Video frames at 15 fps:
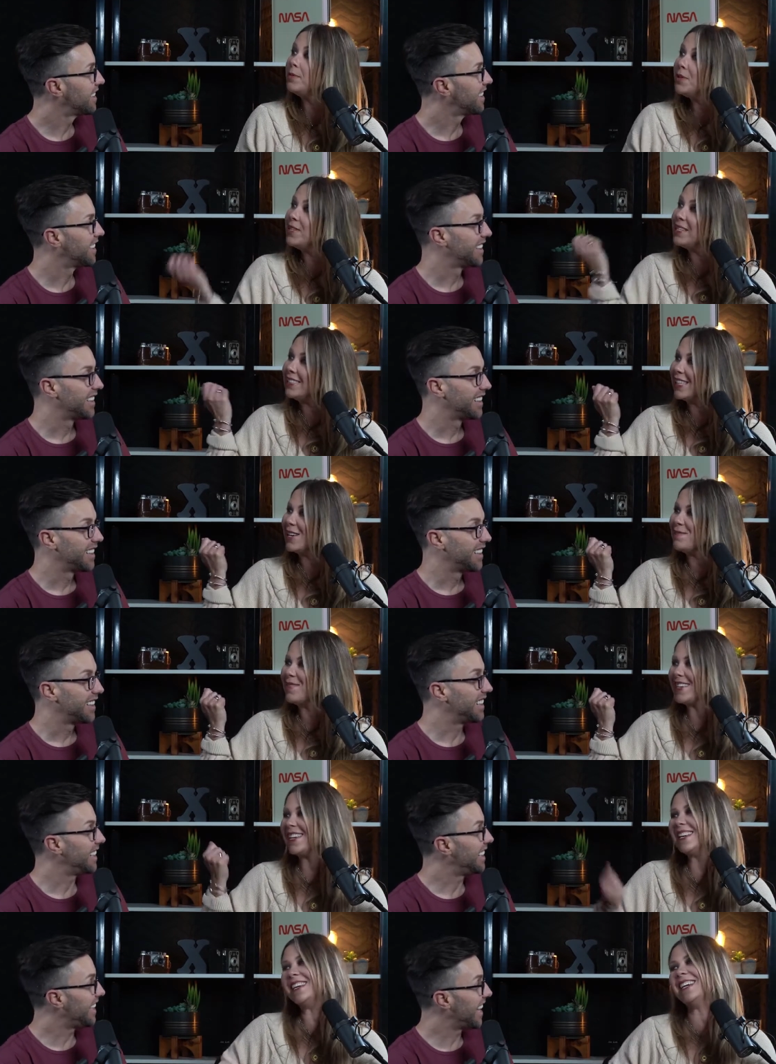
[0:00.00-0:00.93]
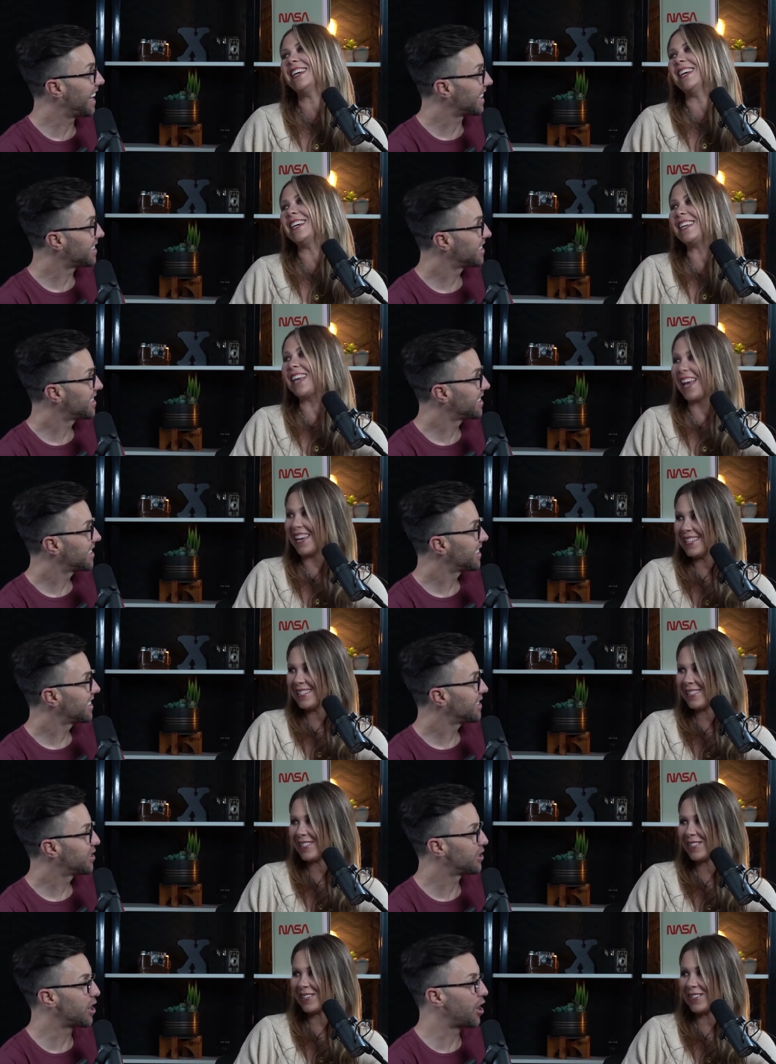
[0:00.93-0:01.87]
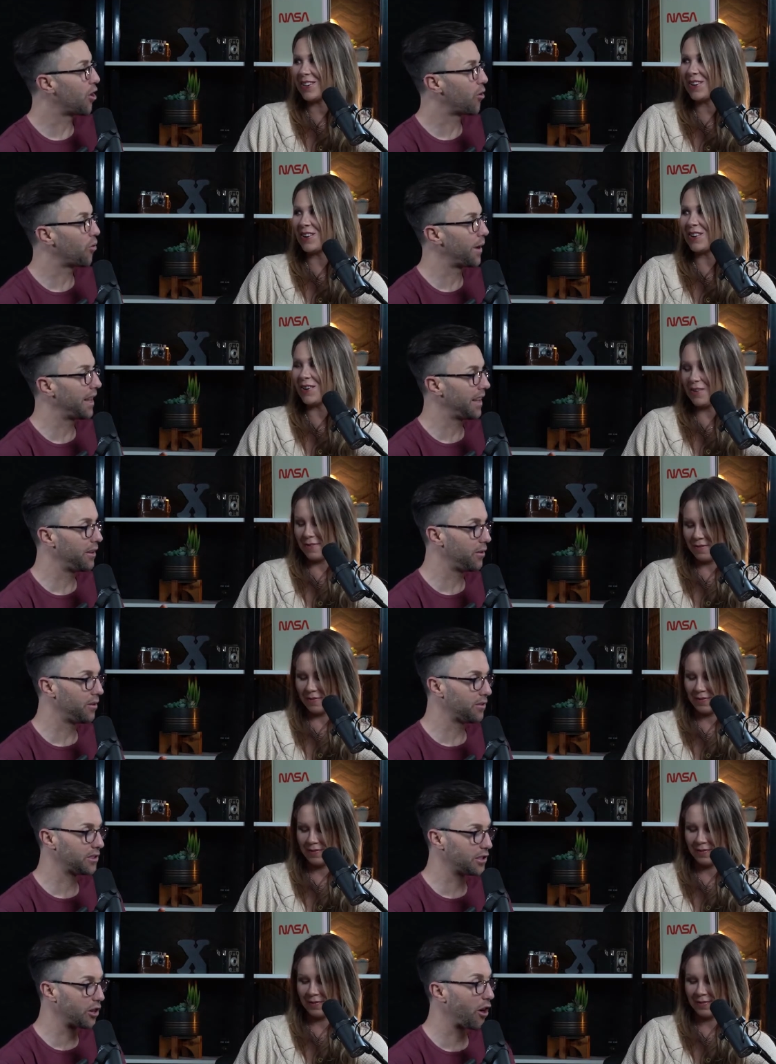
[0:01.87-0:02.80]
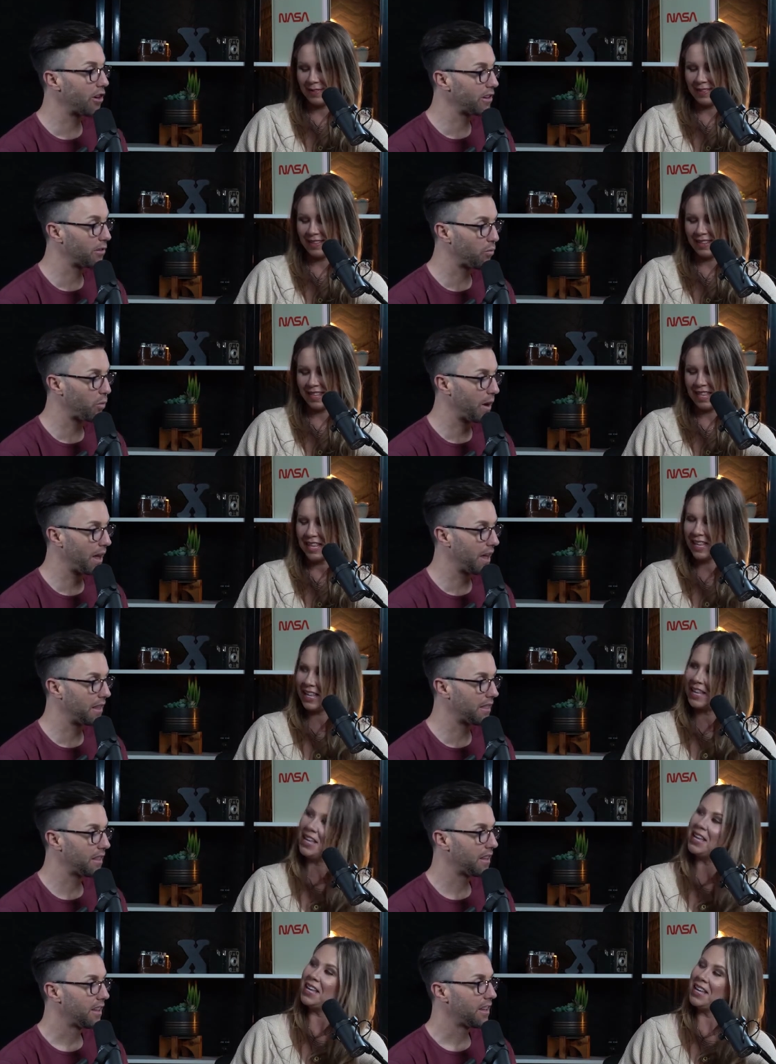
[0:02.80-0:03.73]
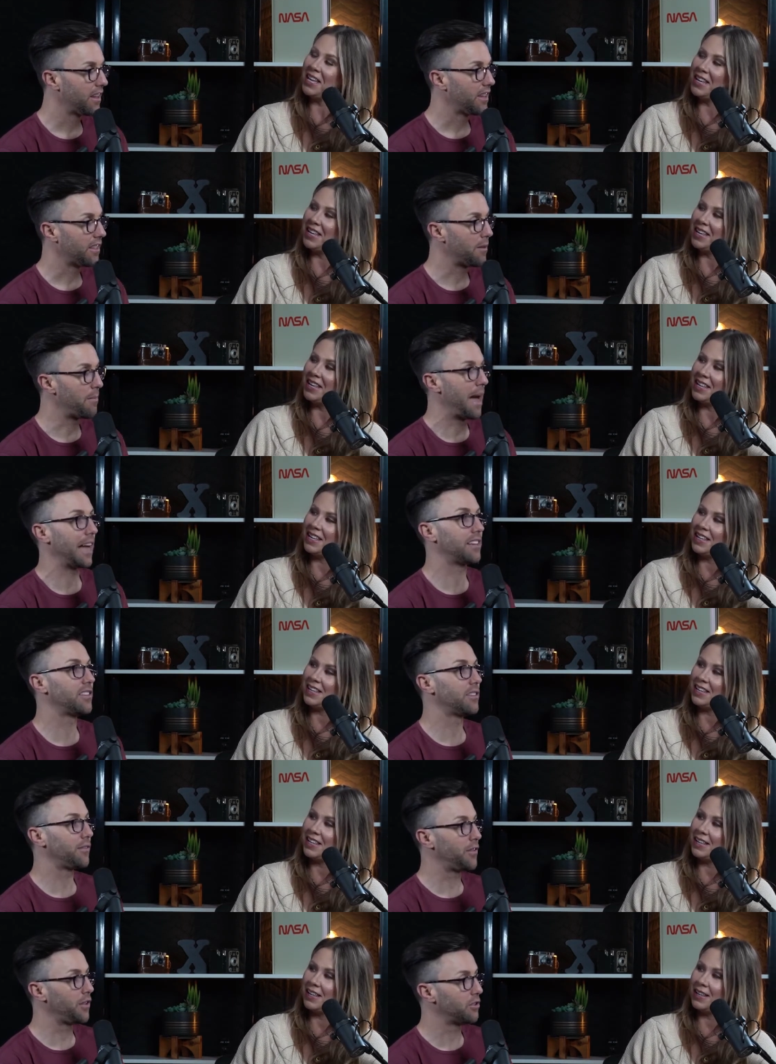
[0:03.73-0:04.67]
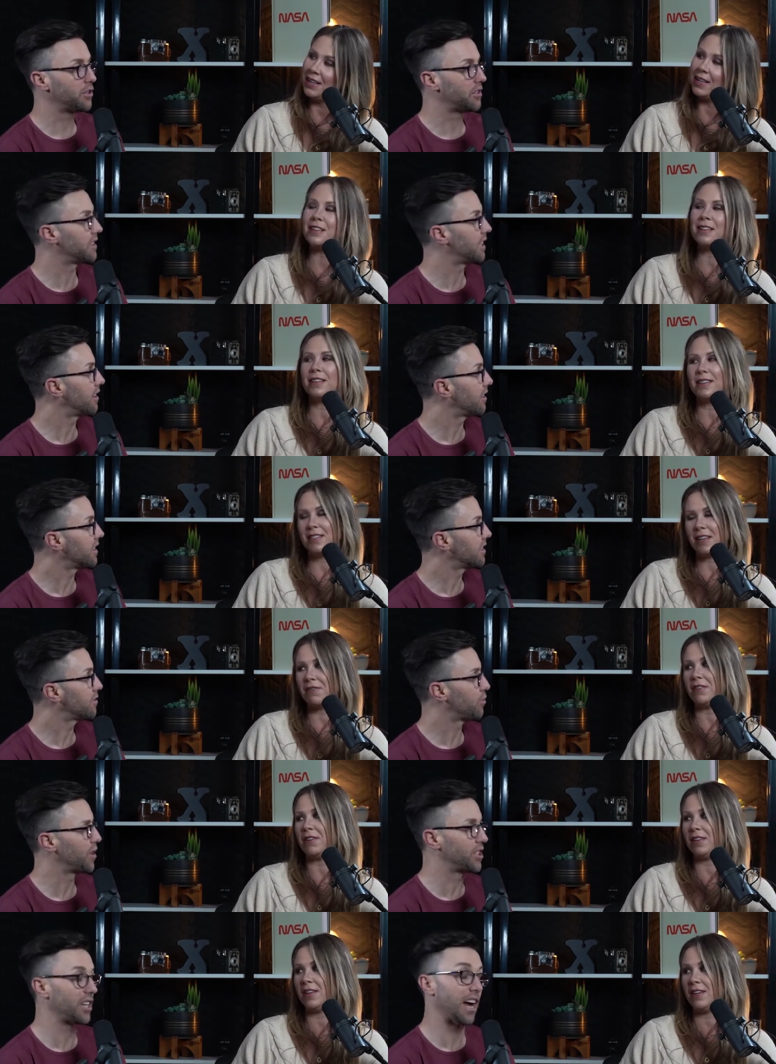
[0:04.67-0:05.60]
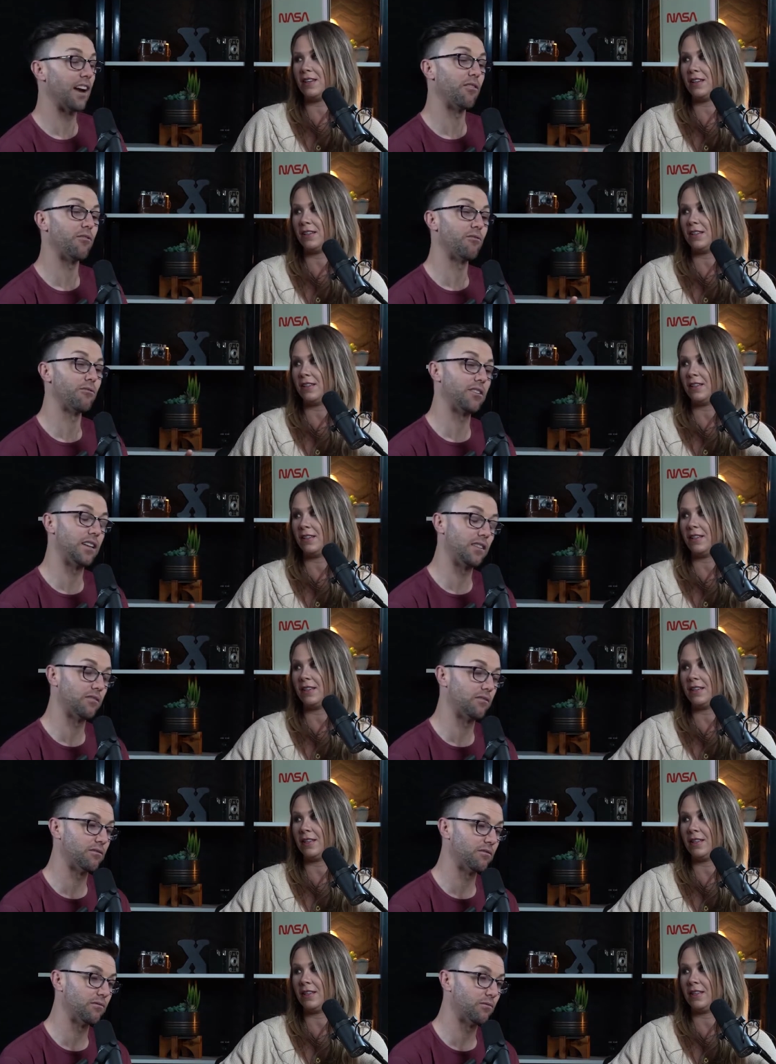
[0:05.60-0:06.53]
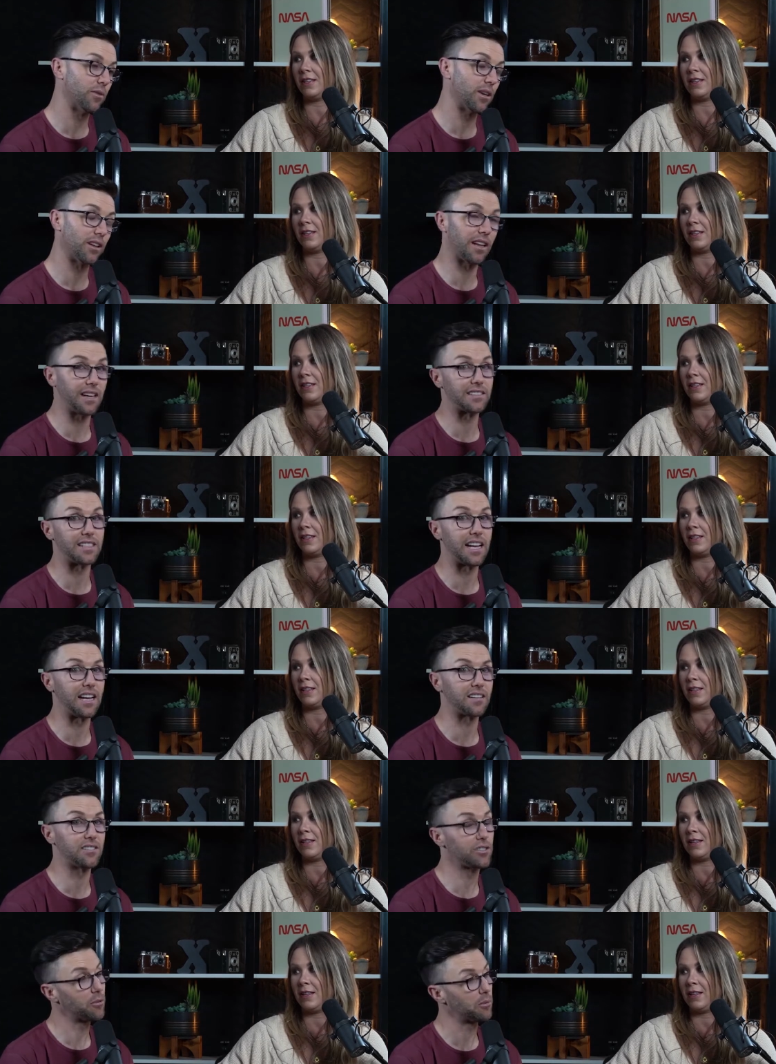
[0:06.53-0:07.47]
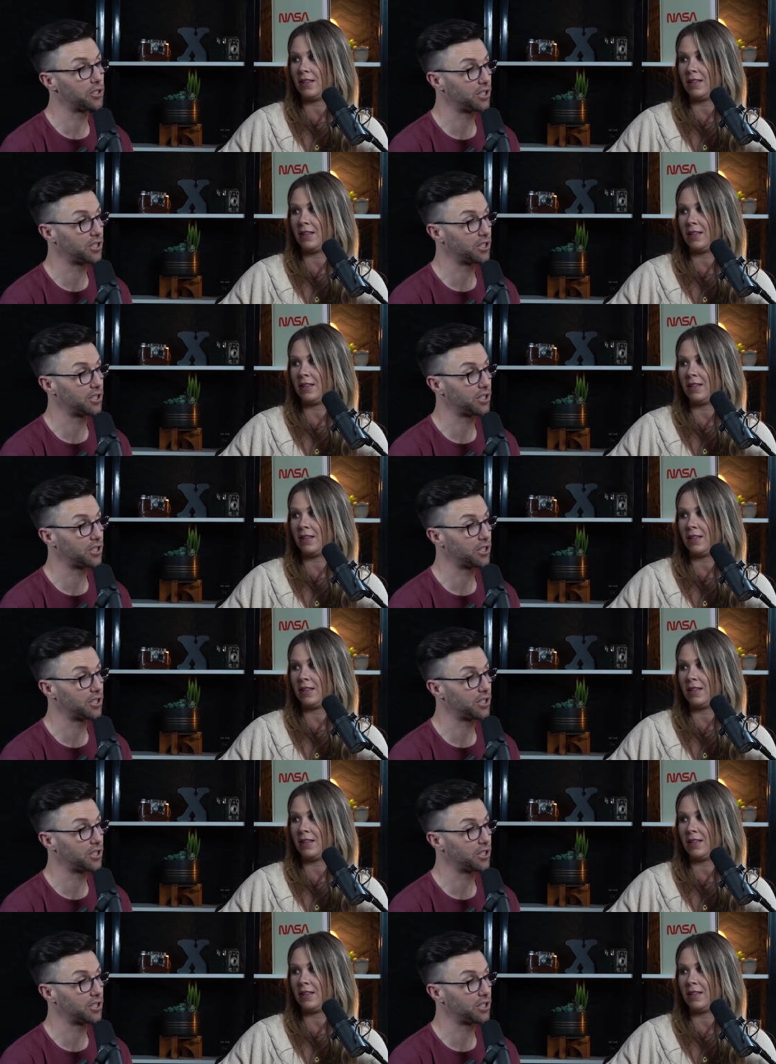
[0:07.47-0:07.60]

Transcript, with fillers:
Speaker 1: I'm doing the same thing. Yes. Yes.
Speaker 2: So, we started with the Back to the Future series, Definitely. which I didn't realize had so